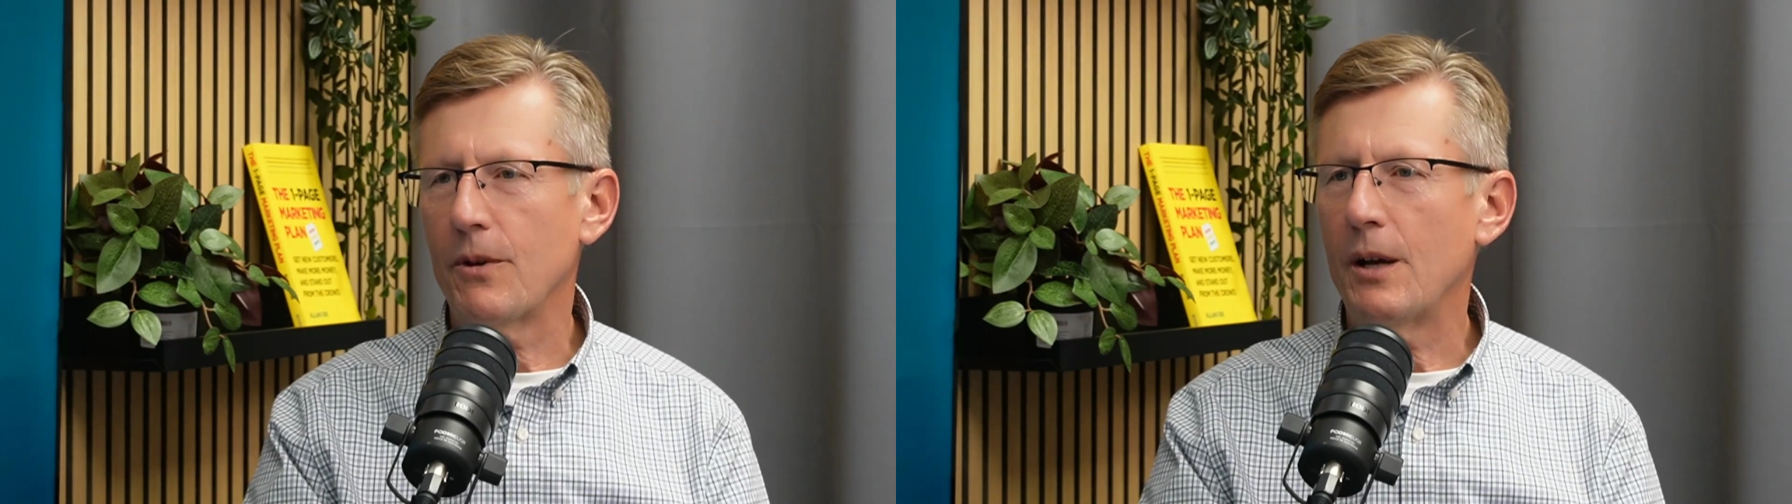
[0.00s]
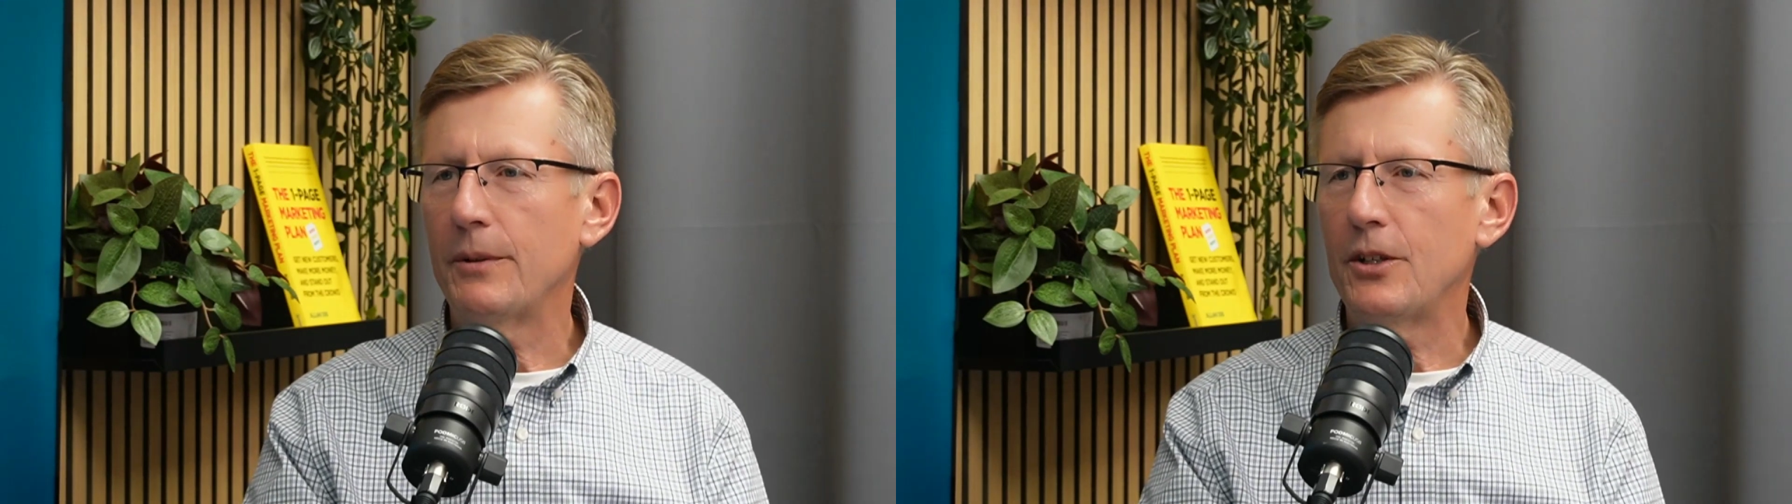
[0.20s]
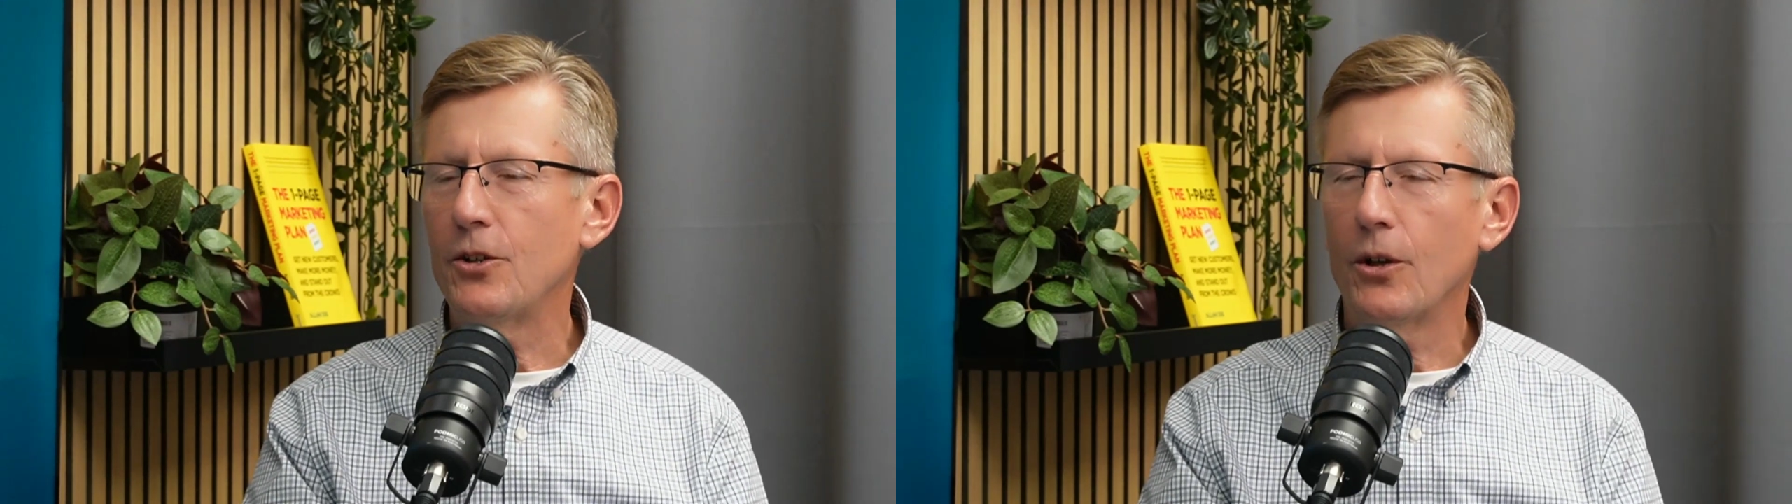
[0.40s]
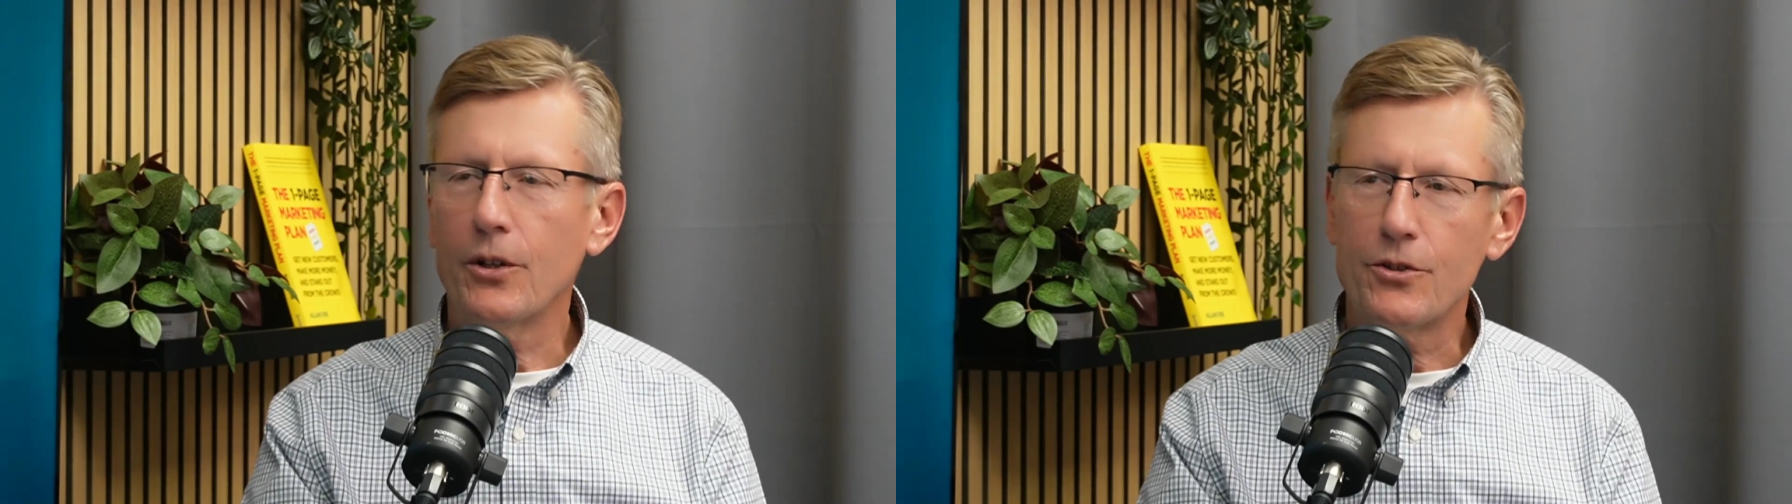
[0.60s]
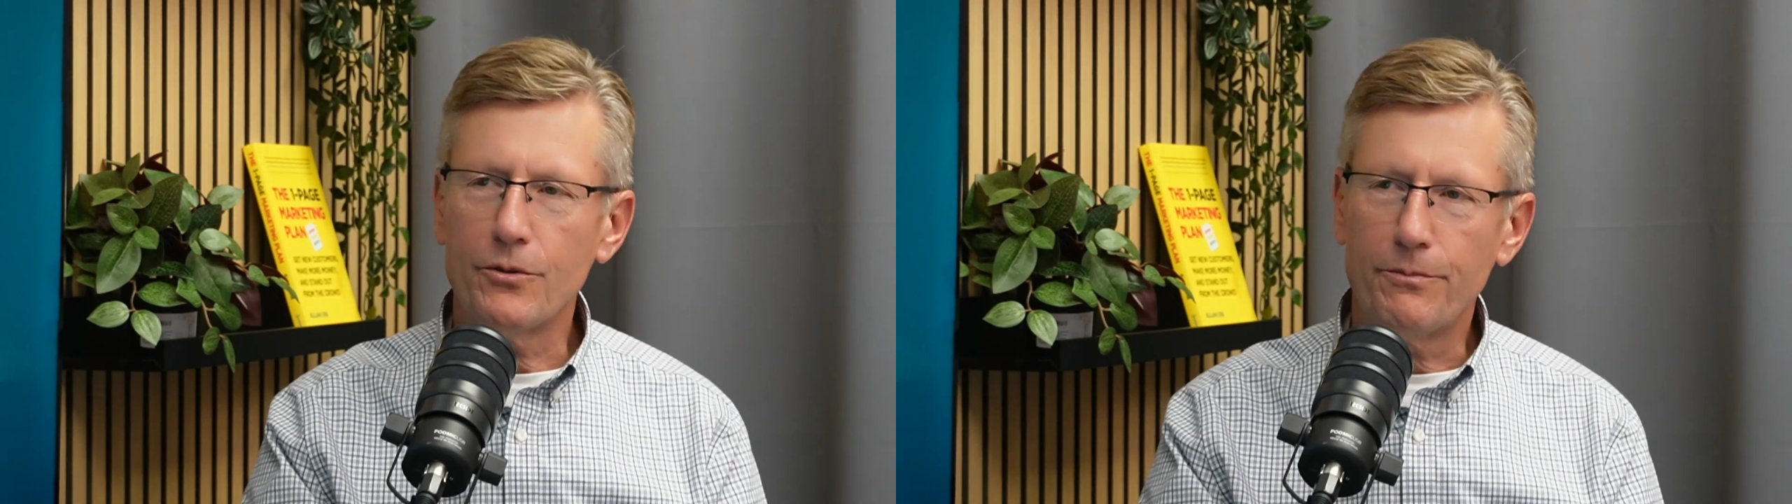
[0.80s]
How many
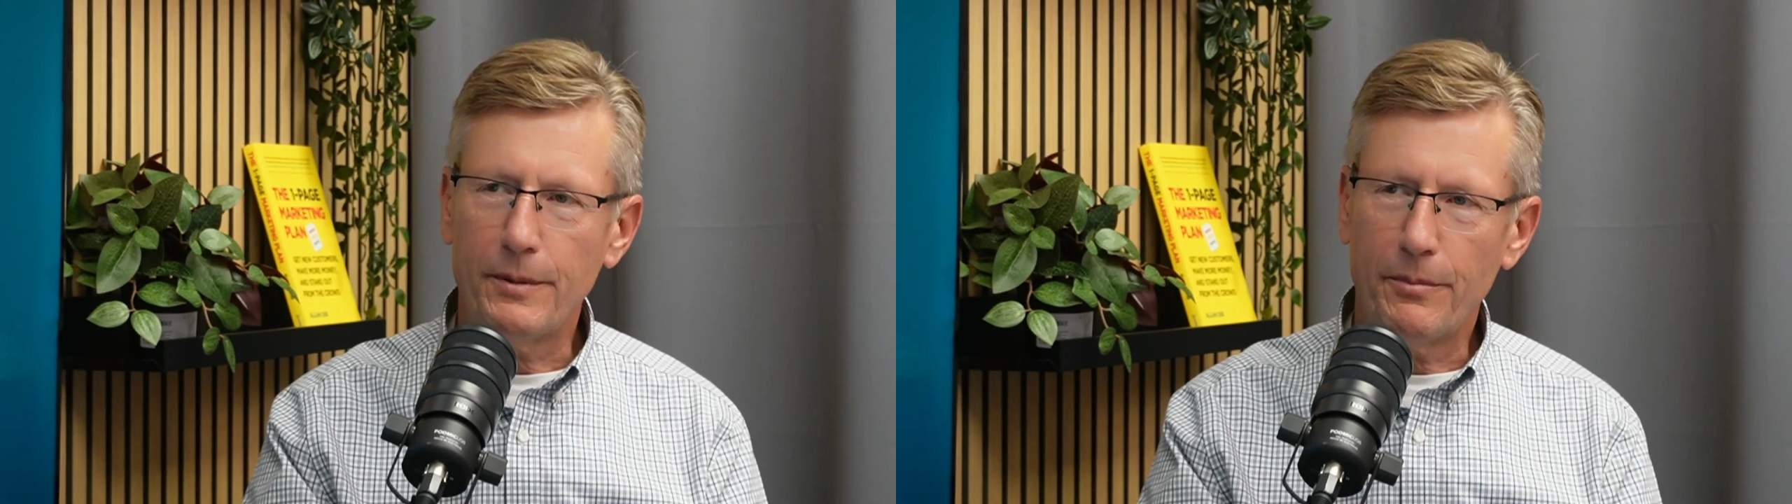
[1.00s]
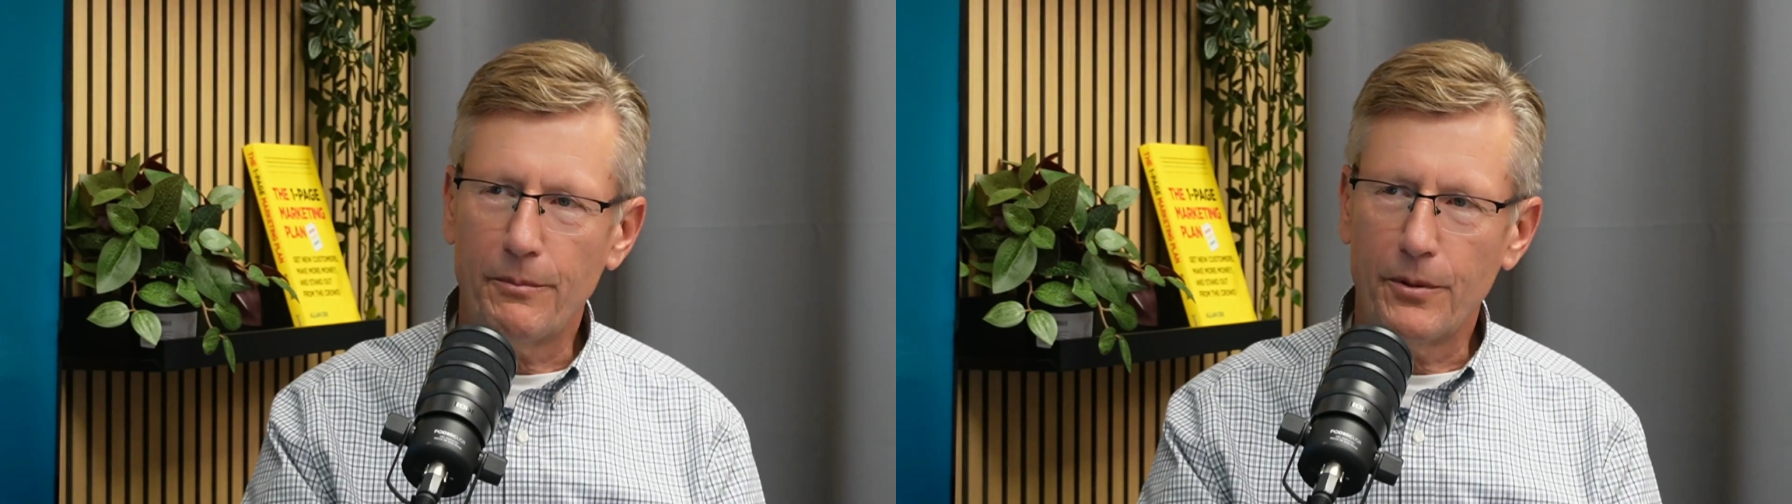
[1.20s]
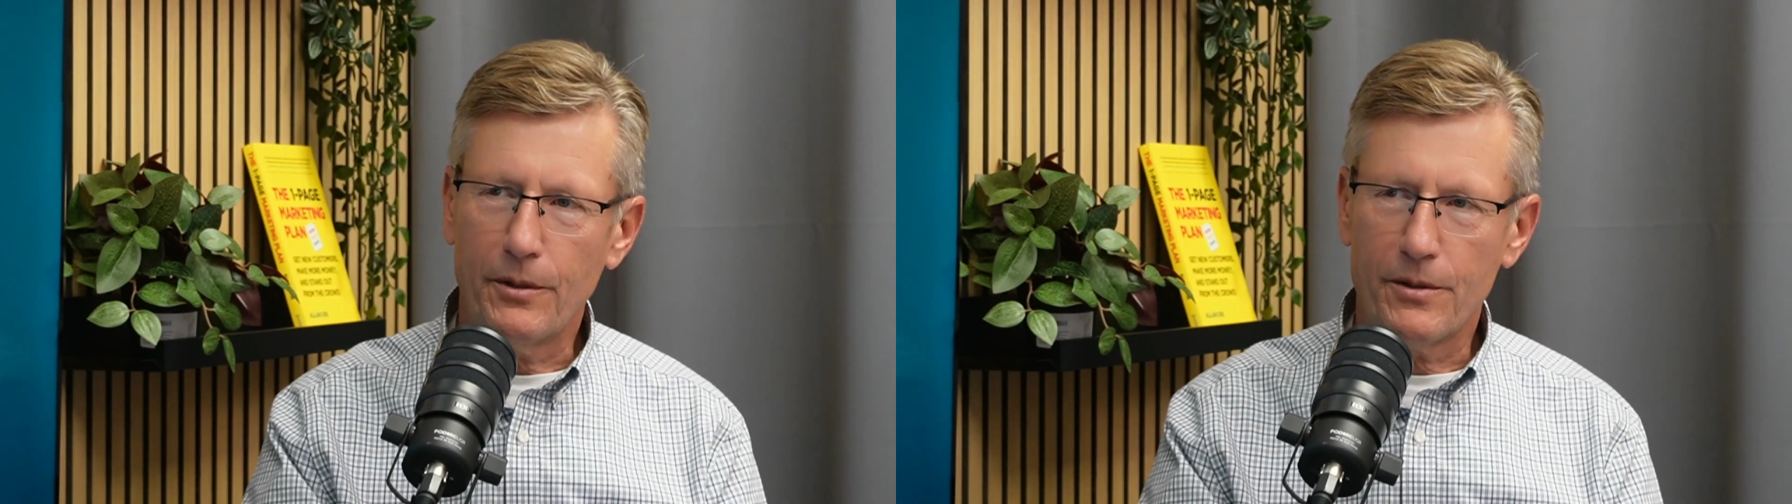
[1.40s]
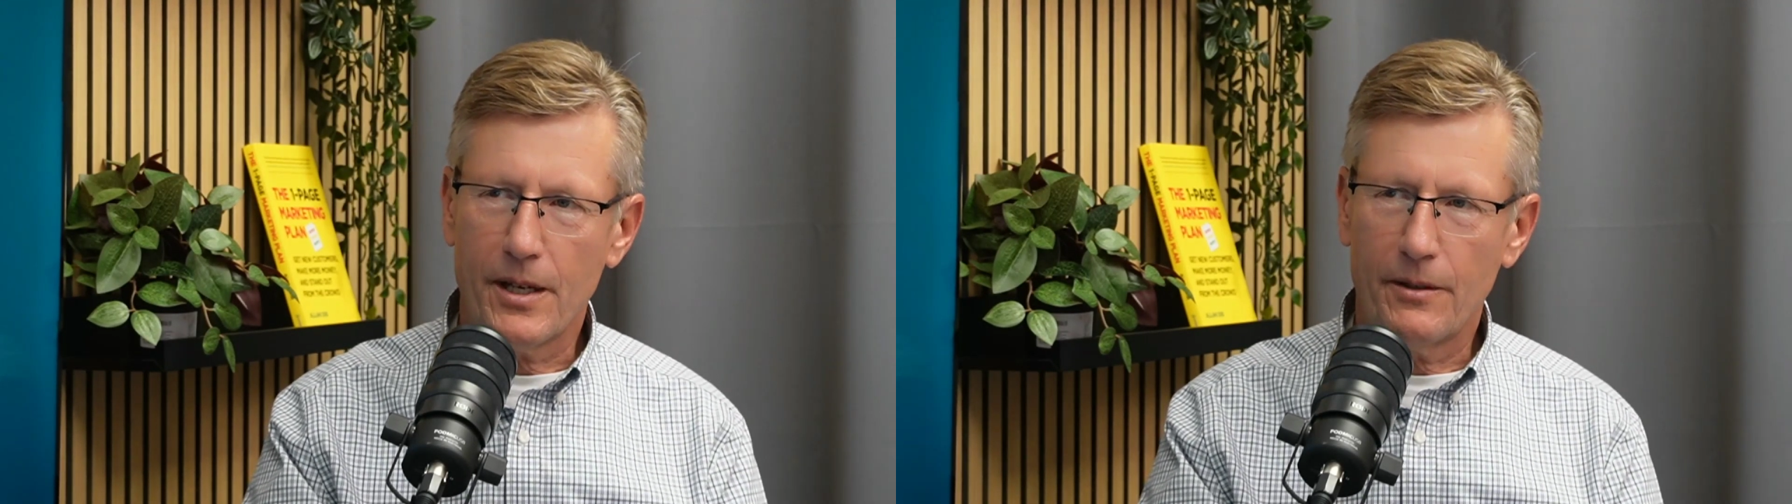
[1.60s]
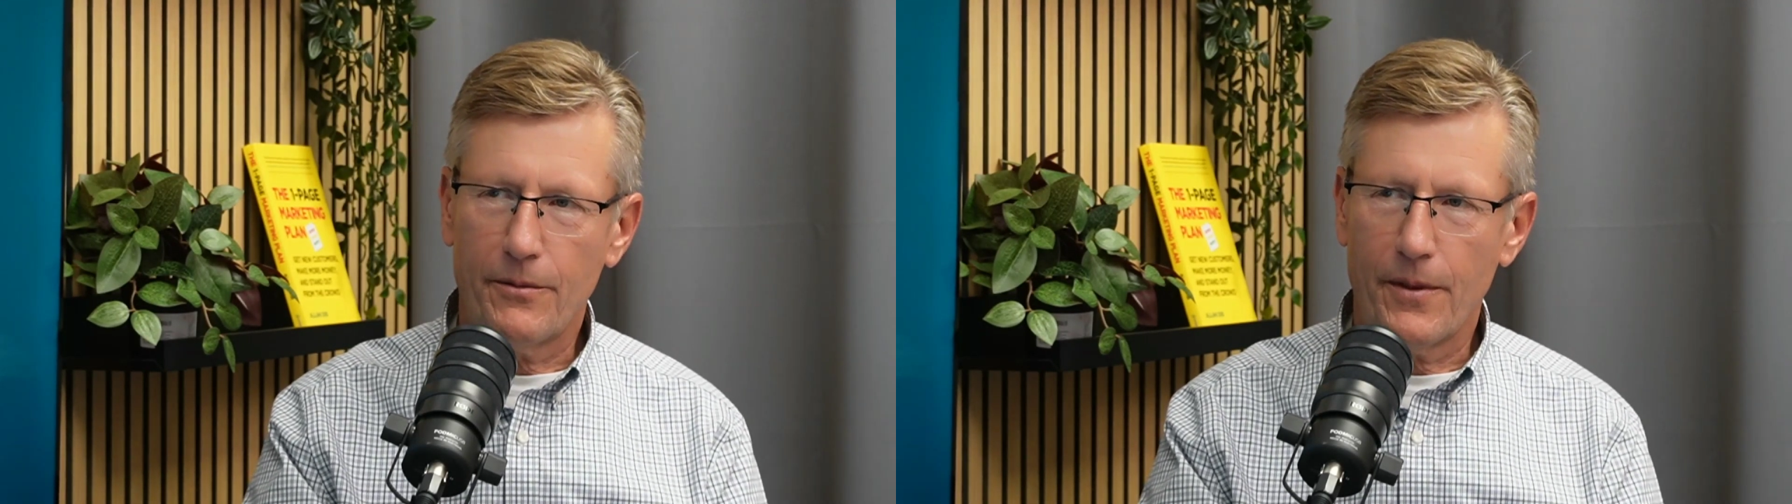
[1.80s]
dollars should people put
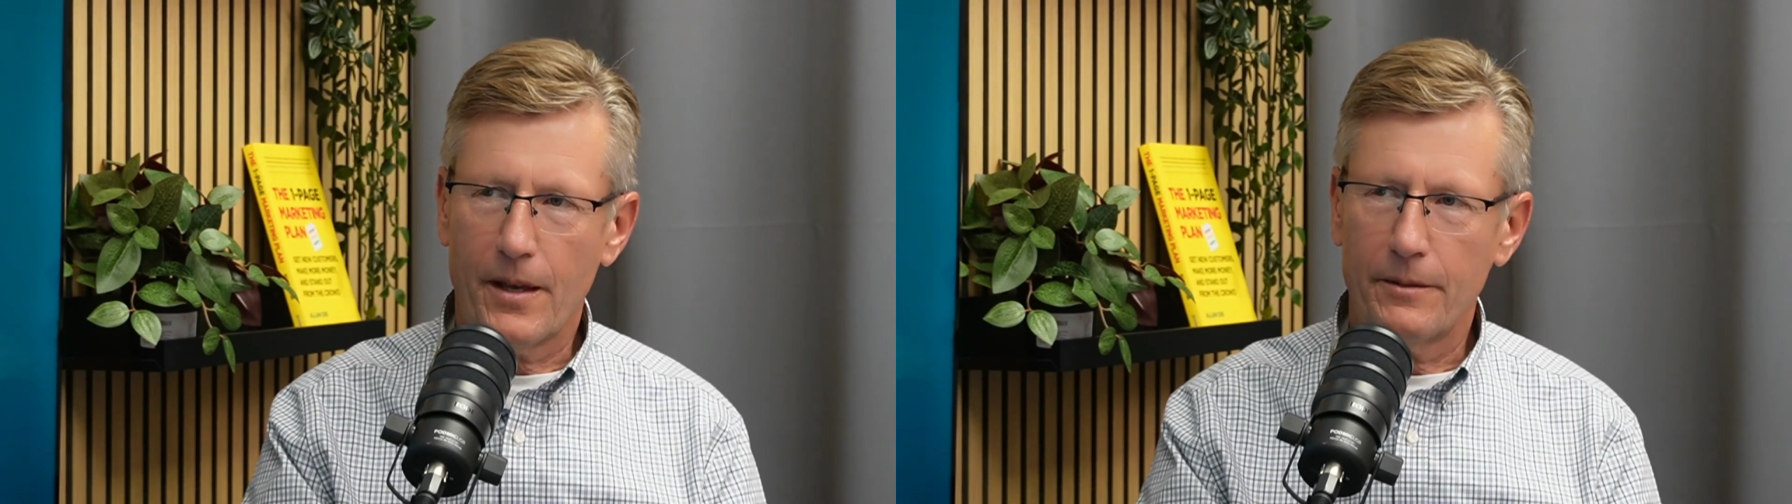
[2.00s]
aside for that?